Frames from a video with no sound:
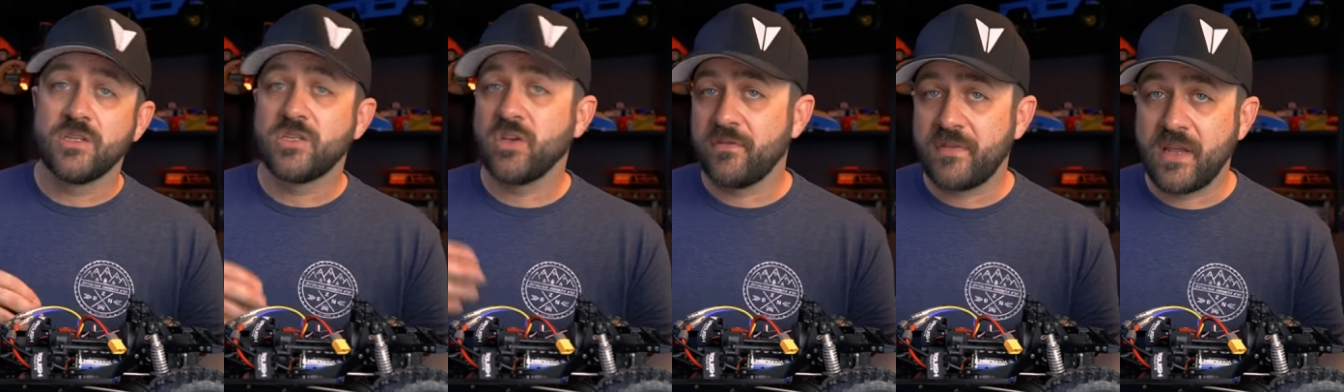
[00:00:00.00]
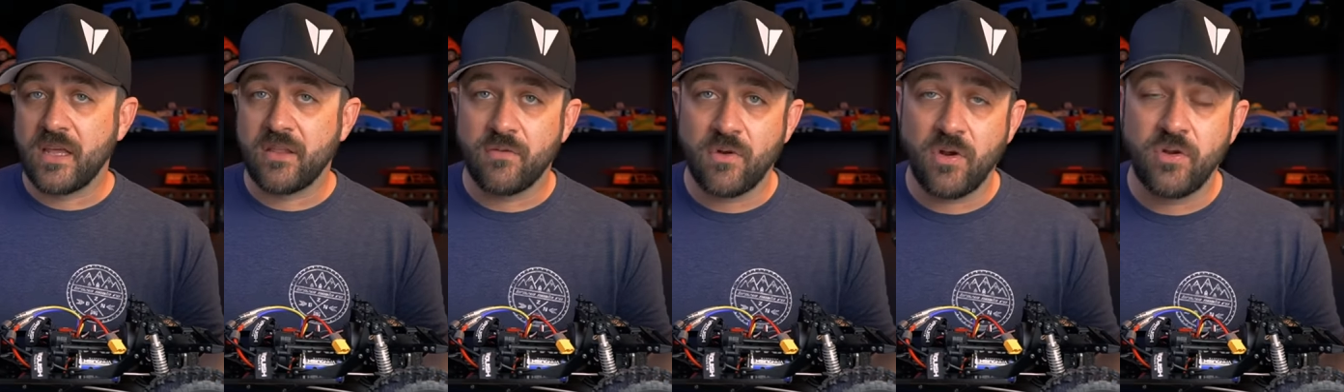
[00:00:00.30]
So if
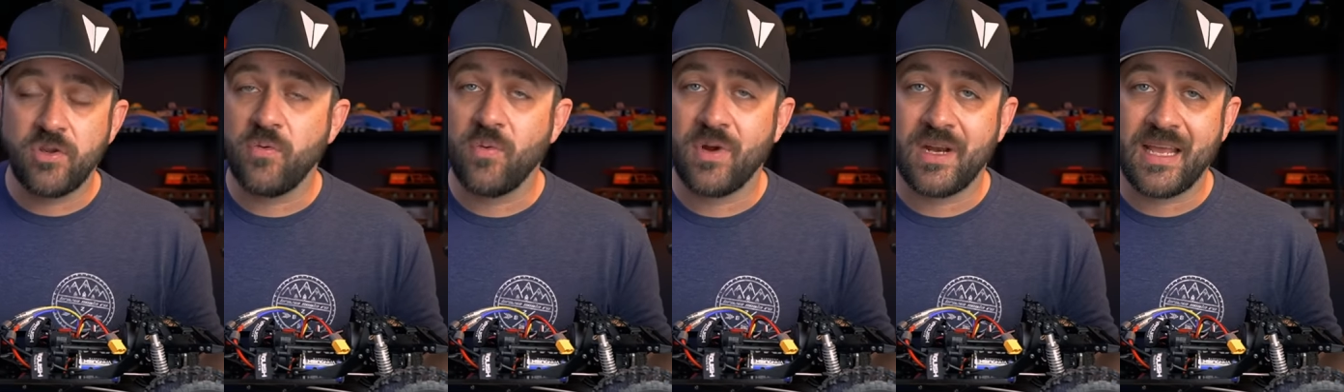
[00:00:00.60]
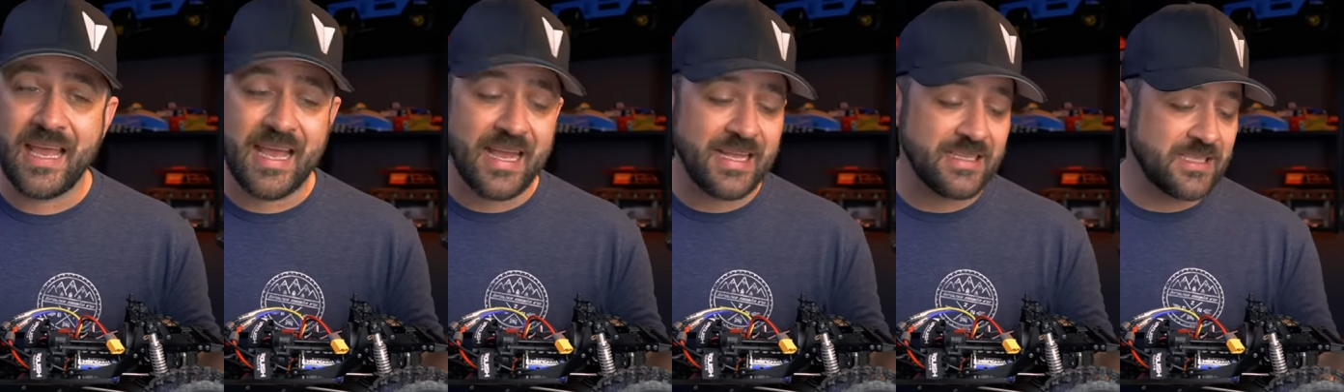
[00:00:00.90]
down the road you want
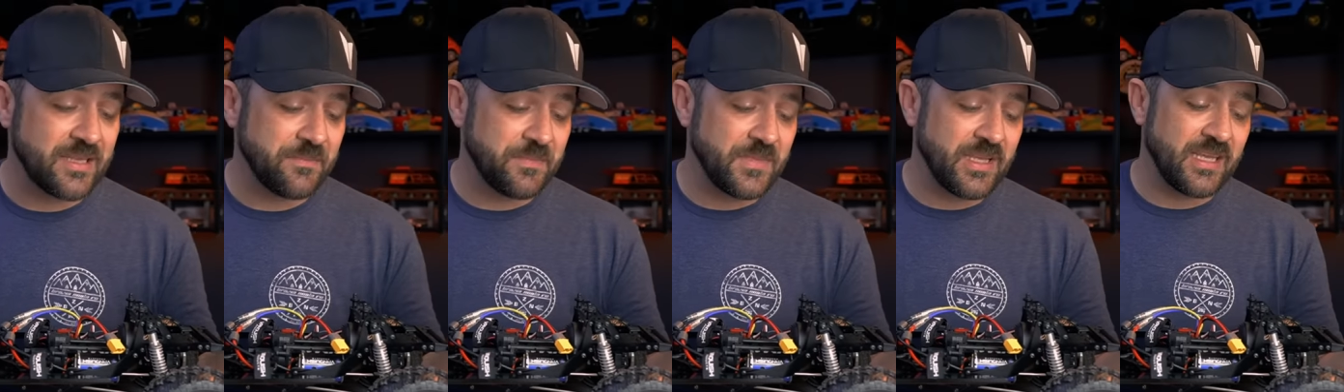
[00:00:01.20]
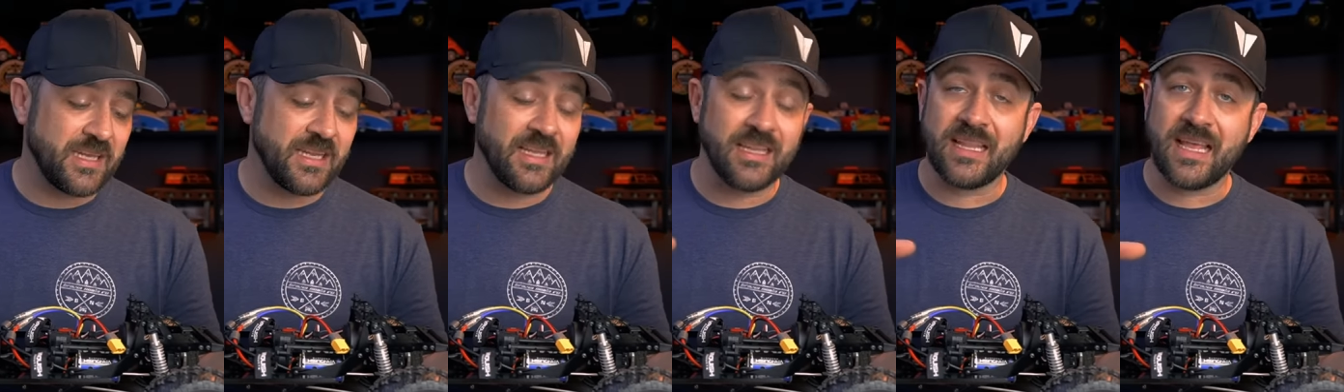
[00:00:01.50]
to add
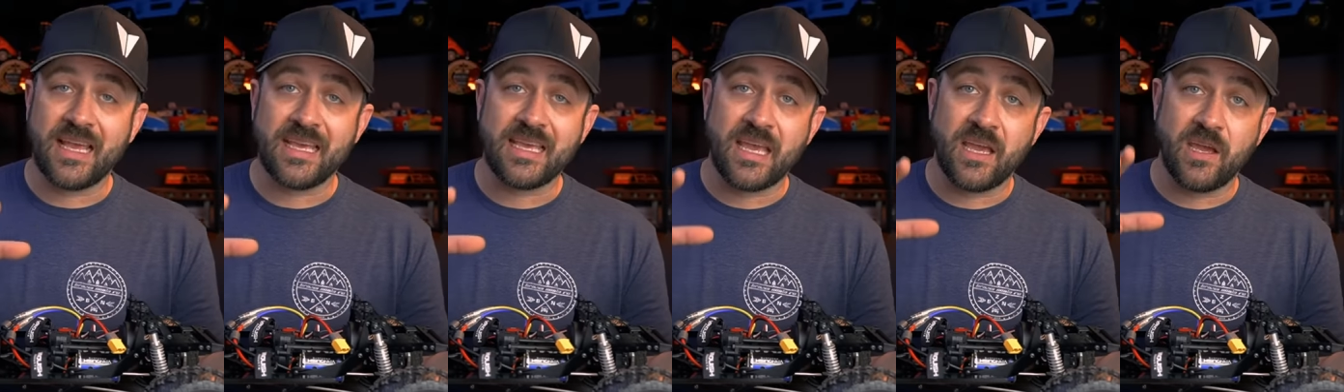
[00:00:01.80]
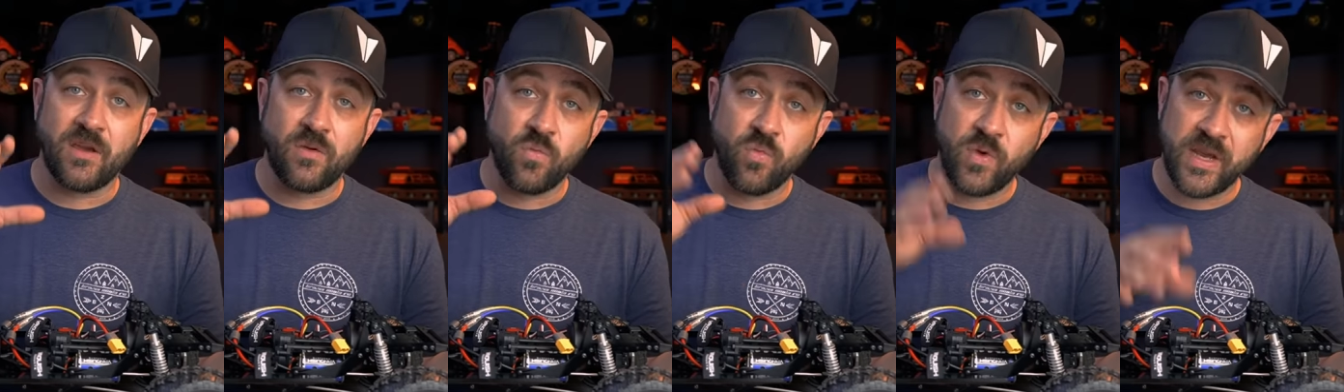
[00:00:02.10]
something like
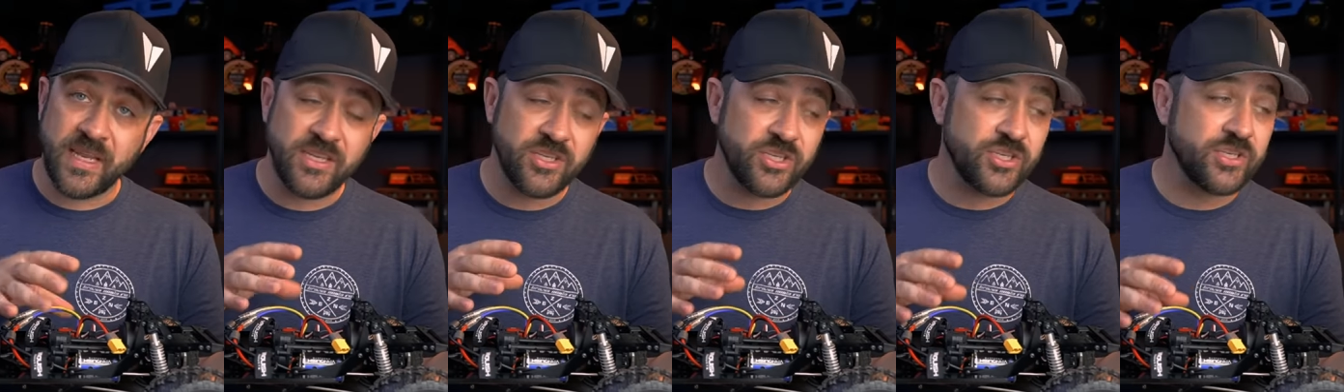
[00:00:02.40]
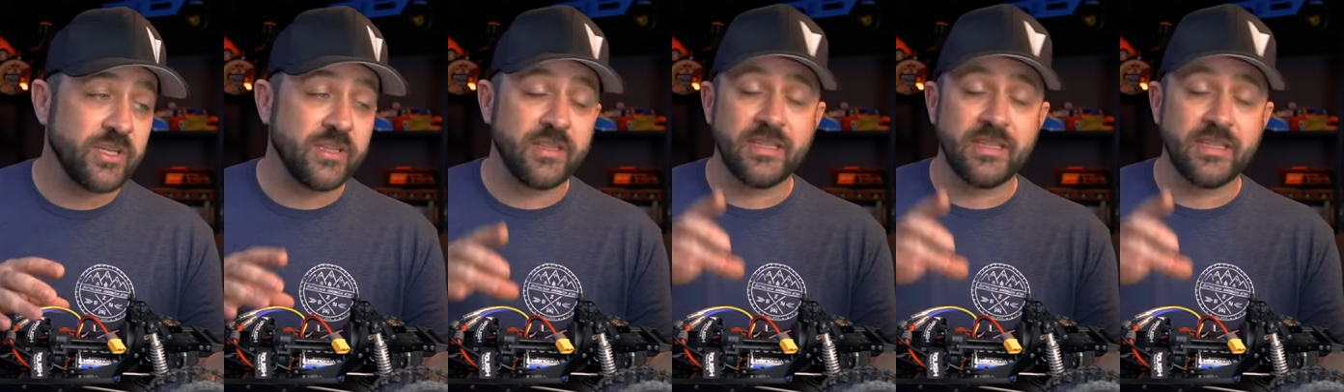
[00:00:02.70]
a winch,